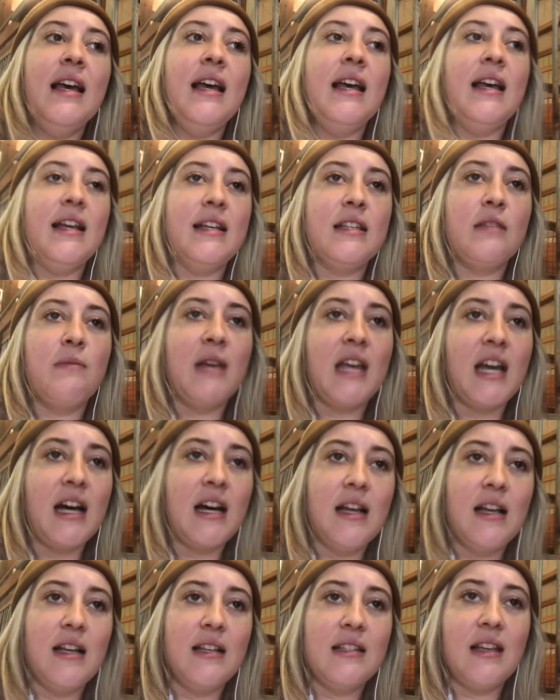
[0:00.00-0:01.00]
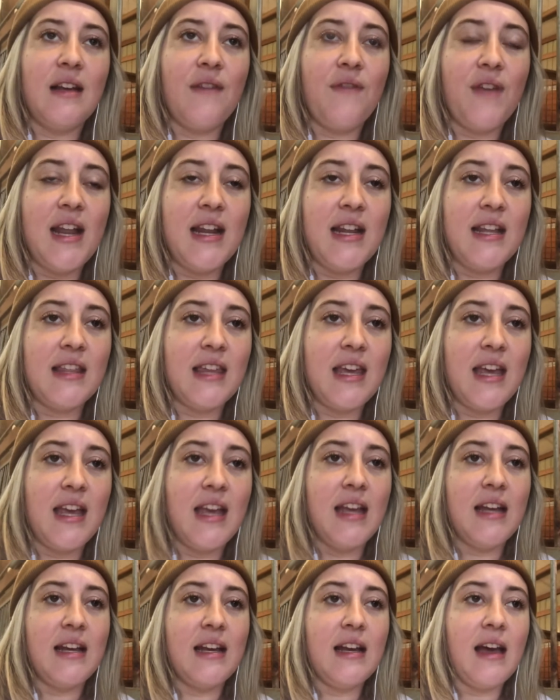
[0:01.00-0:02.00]
is because if
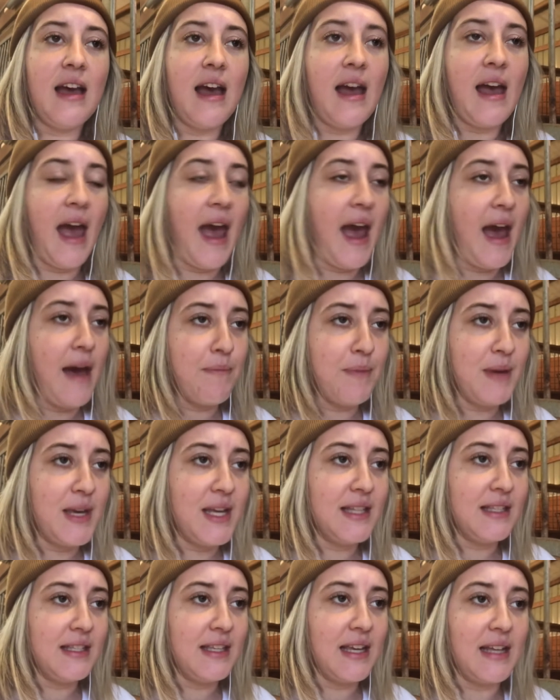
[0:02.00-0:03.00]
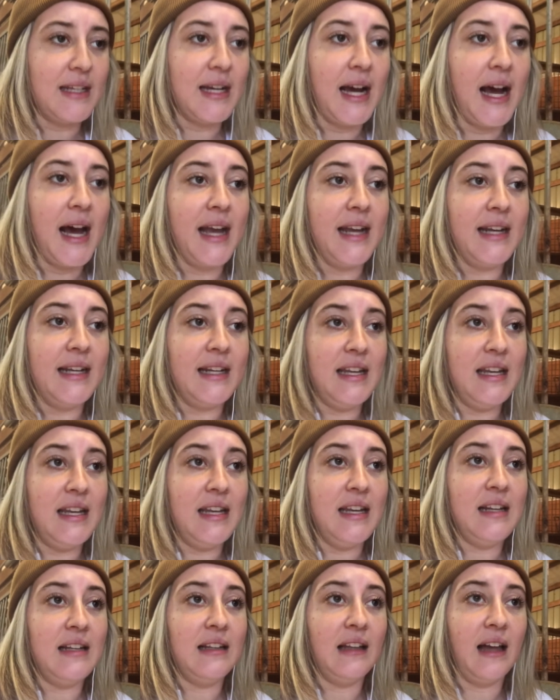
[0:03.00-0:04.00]
anything happens and I
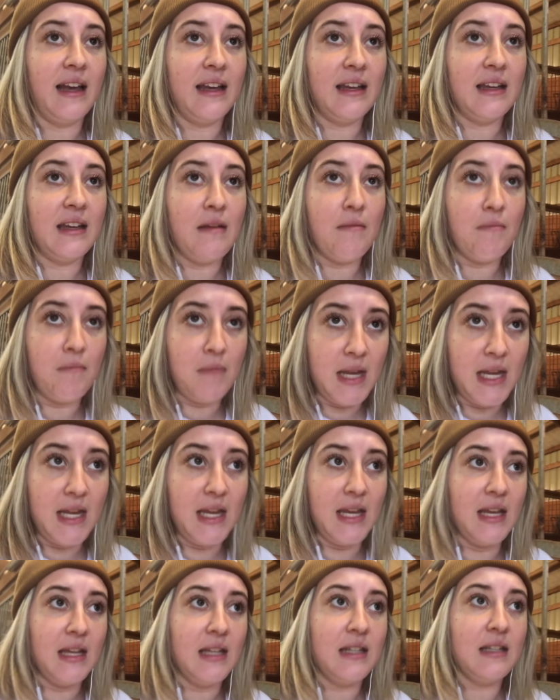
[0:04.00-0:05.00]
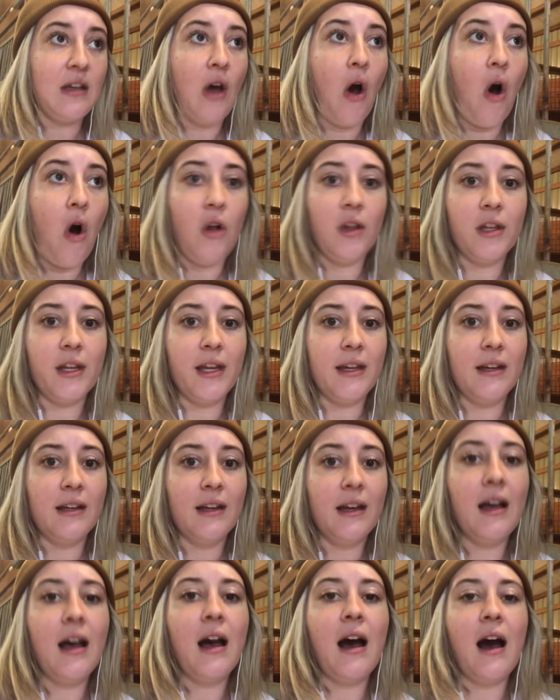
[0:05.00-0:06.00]
need like immediate hauling,
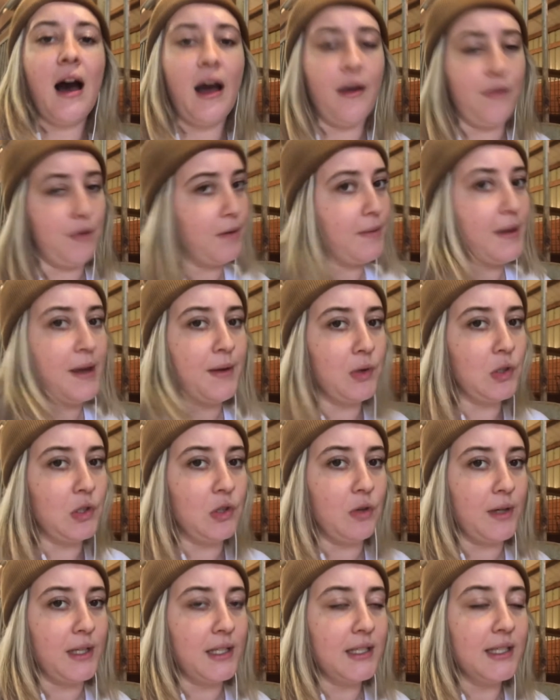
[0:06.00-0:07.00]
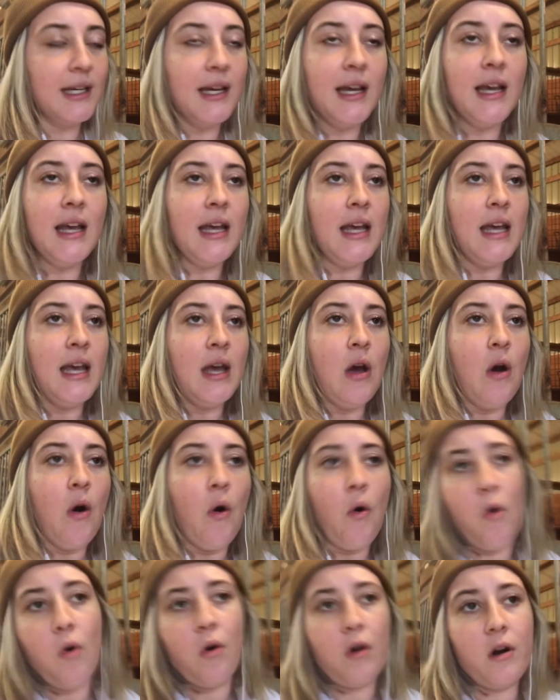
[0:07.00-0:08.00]
I wanna be able to do it.
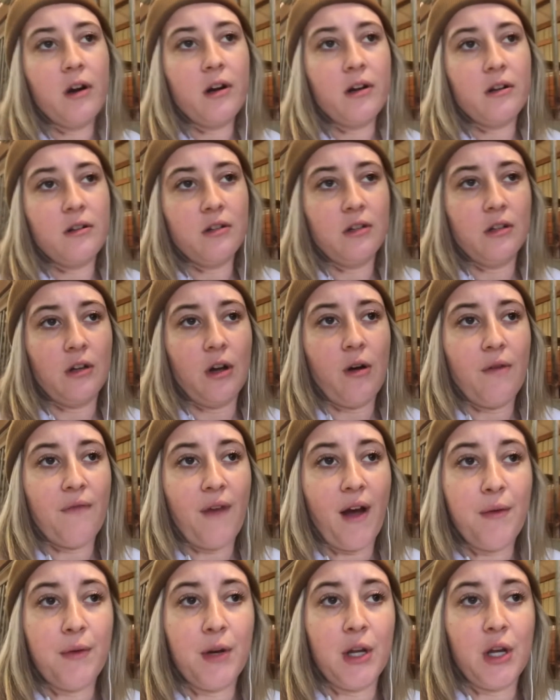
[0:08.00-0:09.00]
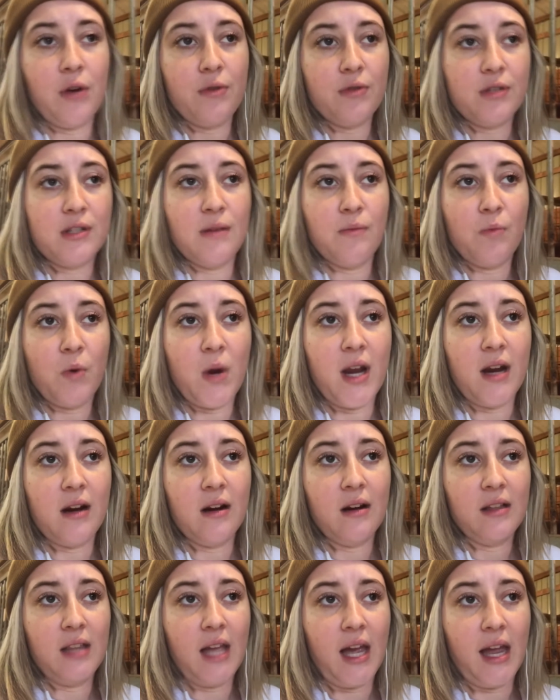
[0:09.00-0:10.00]
Or, you know, if I want to go
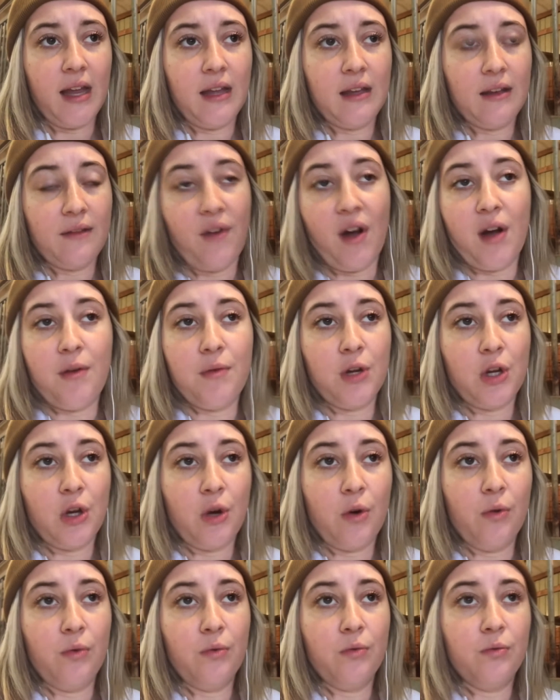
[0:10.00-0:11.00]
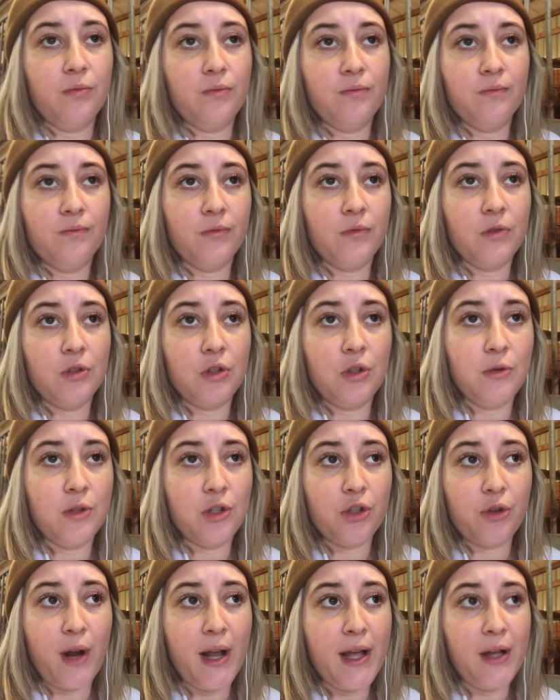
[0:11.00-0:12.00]
somewhere, like if I want to go to a
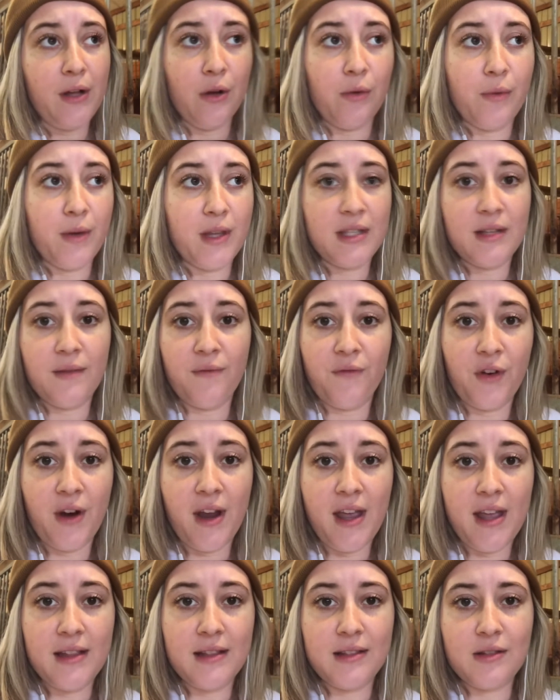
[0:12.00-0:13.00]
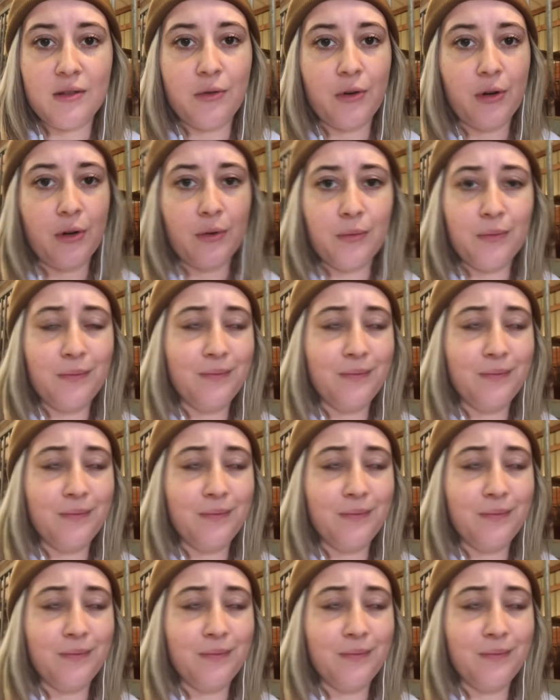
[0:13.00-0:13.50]
trail with some friends or,